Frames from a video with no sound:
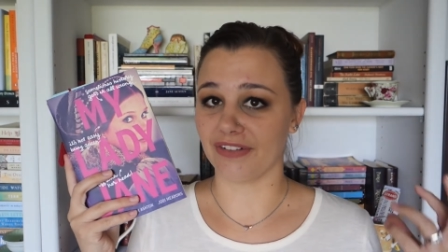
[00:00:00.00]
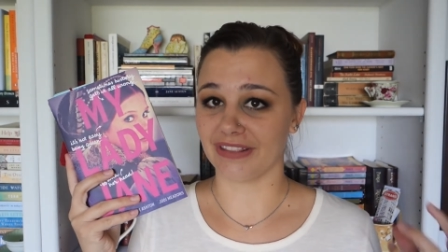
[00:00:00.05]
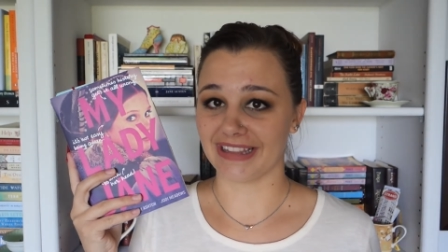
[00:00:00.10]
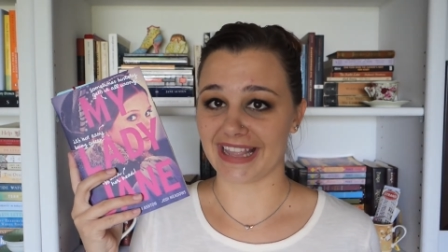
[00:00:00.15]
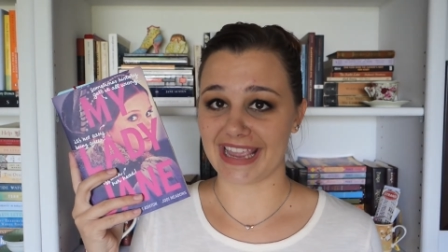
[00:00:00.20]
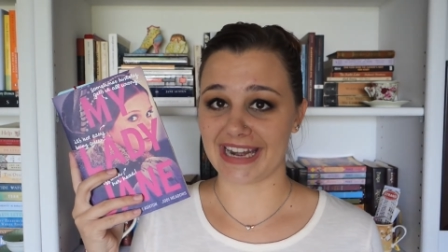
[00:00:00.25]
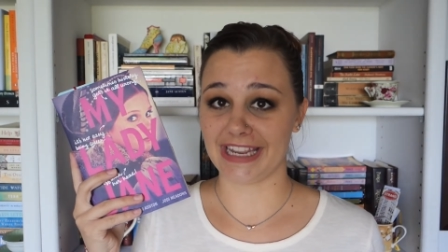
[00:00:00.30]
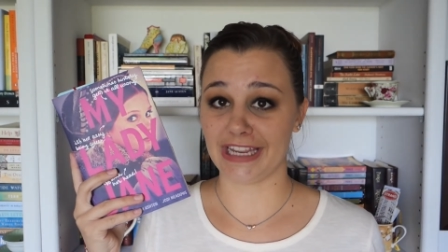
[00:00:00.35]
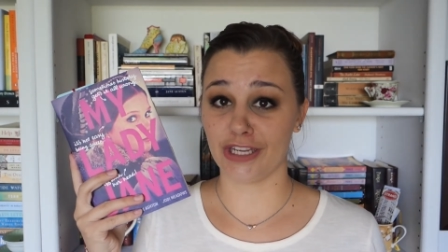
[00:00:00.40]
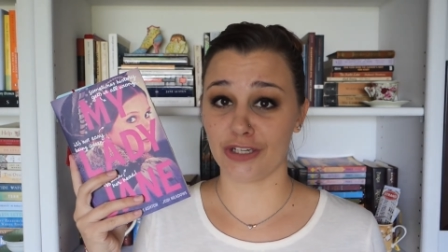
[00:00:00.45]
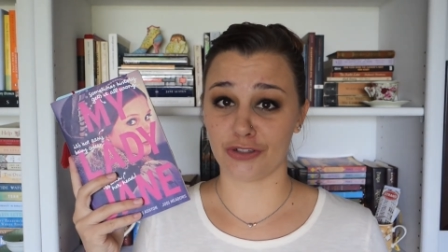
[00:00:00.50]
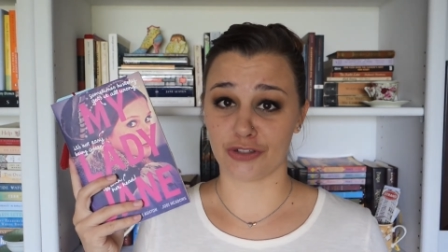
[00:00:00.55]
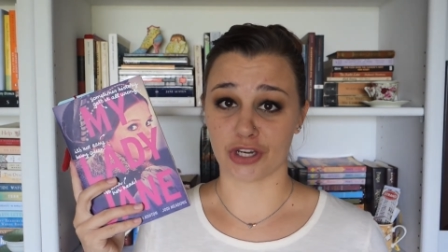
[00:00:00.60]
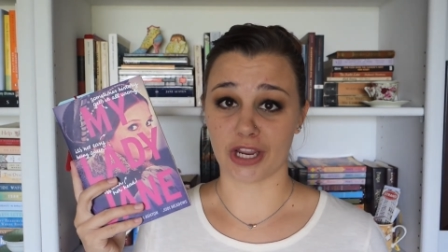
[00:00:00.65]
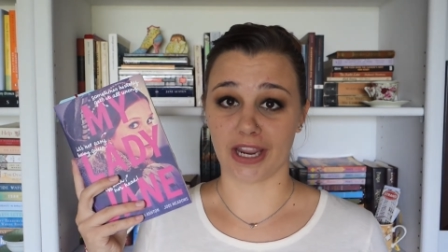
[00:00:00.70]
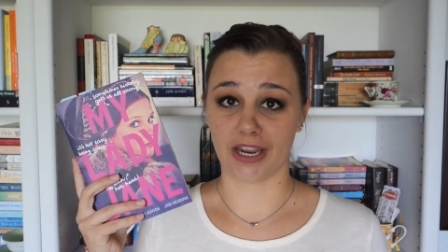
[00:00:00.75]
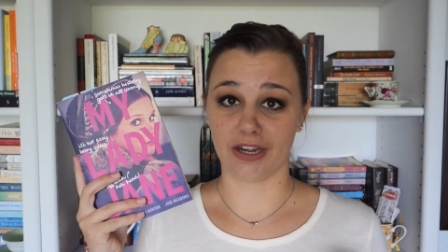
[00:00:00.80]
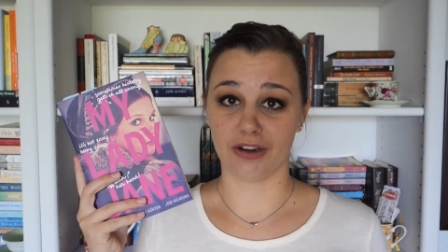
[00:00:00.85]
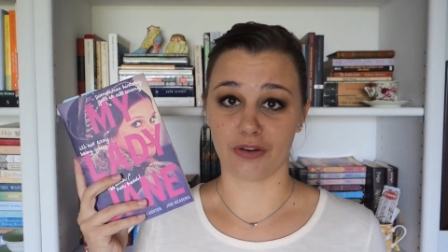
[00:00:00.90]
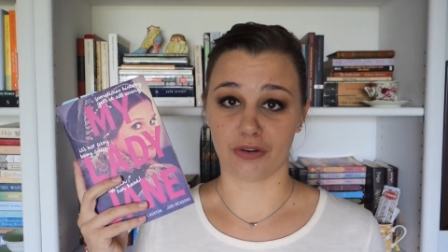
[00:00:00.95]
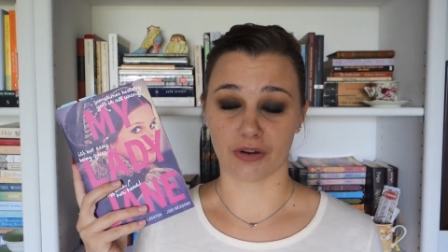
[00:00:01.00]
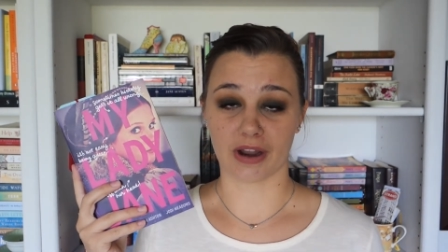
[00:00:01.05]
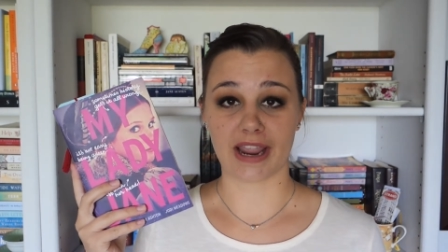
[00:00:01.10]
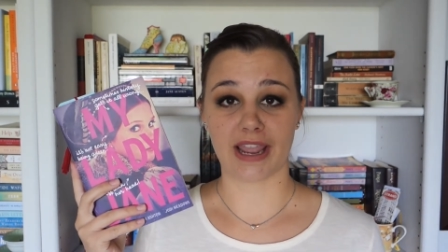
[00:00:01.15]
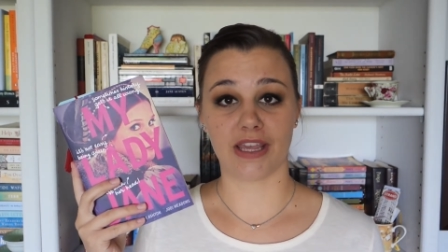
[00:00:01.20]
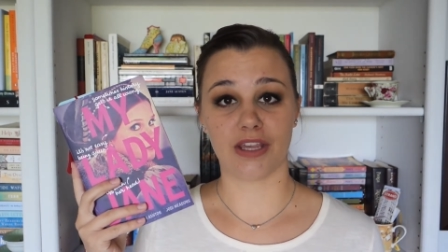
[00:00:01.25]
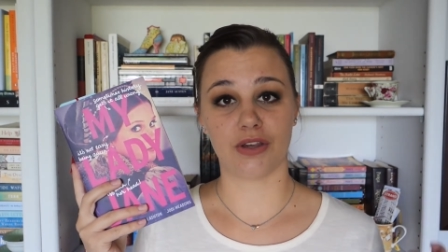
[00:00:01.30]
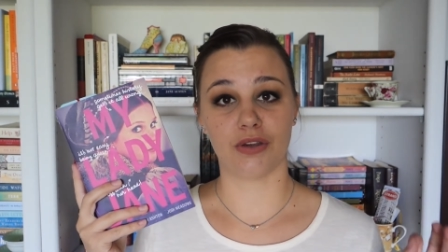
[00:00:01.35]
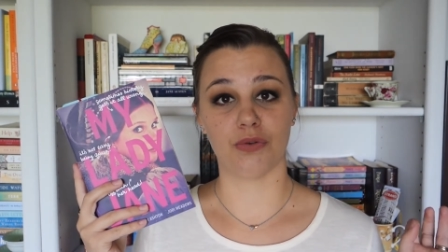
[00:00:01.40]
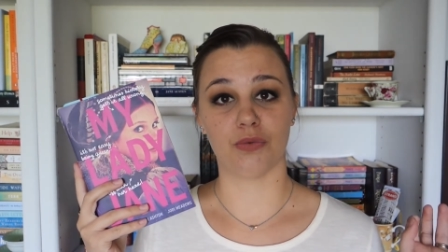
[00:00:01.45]
Lady Jane
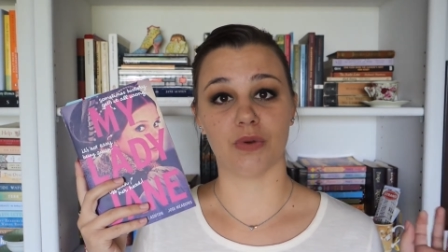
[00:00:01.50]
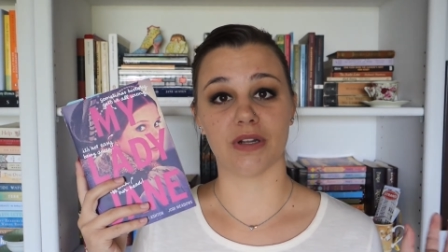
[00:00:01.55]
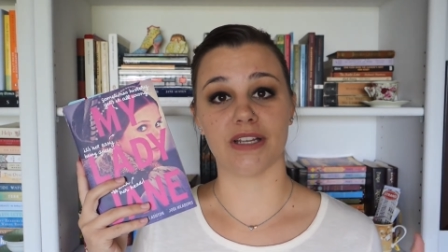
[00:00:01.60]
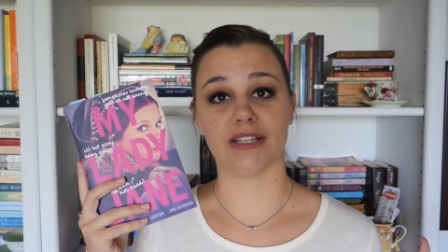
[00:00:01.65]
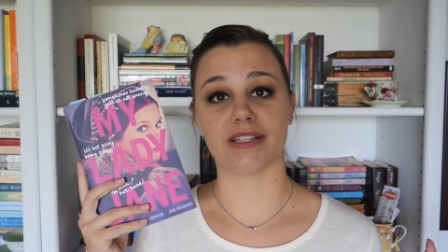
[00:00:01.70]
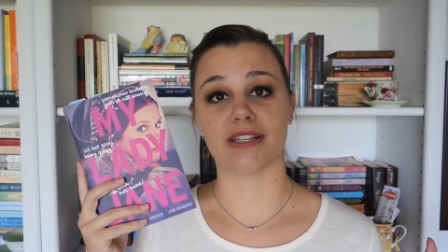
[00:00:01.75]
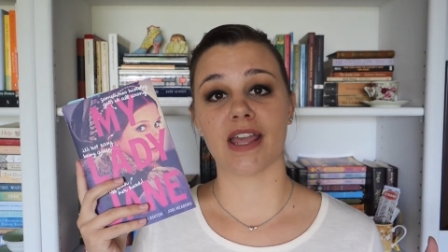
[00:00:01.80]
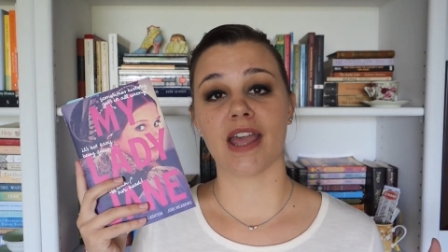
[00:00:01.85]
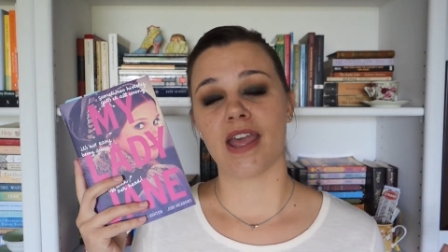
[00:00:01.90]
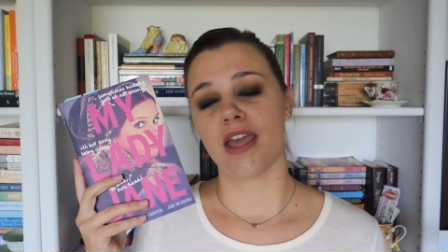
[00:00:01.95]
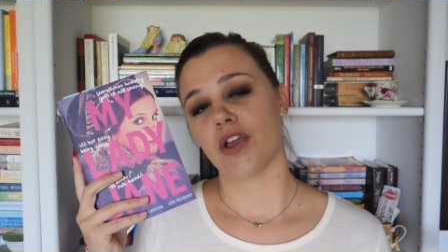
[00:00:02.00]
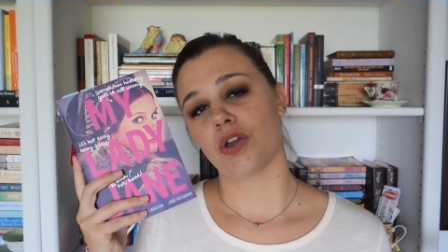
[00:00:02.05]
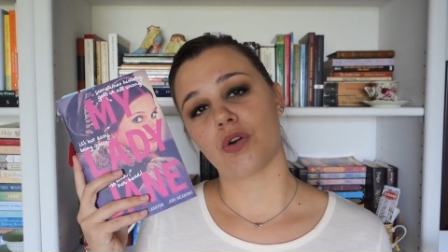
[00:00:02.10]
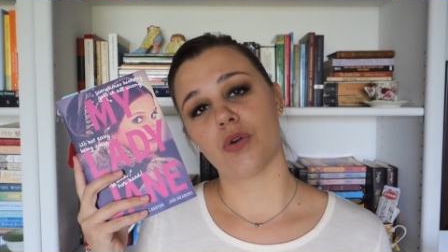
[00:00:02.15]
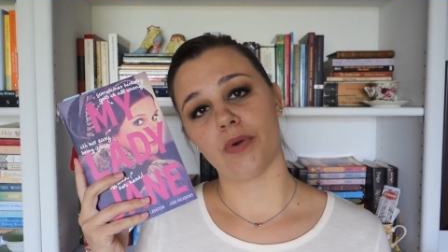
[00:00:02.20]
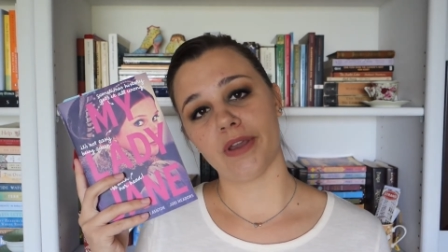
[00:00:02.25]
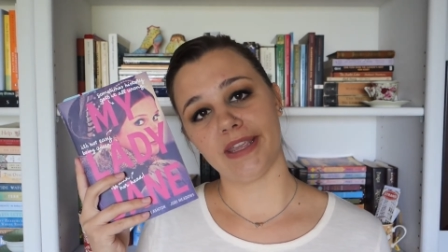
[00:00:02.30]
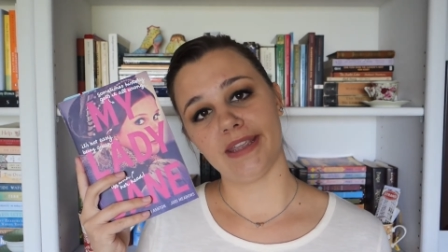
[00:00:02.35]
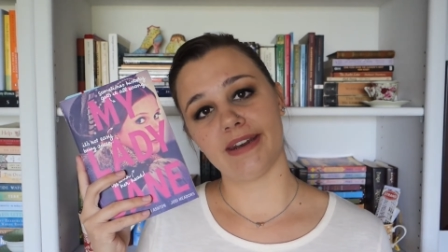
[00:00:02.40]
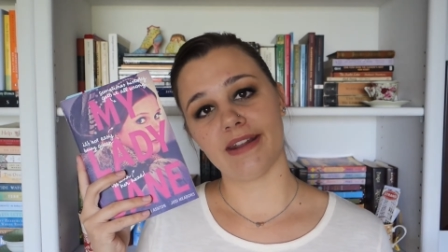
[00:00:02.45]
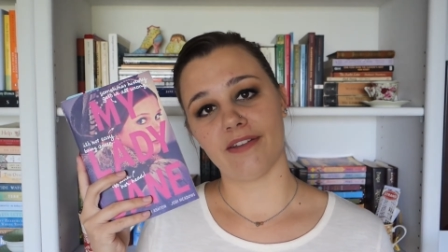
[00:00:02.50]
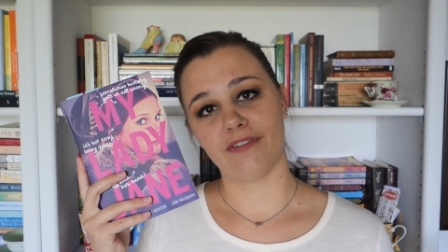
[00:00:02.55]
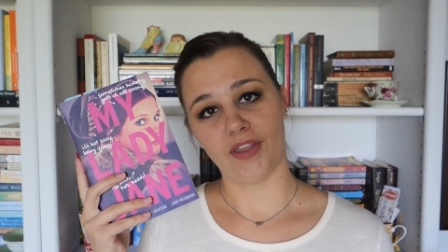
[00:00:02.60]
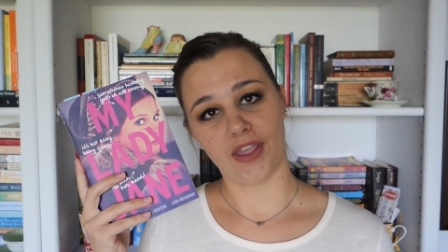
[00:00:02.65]
Grey, who was Queen of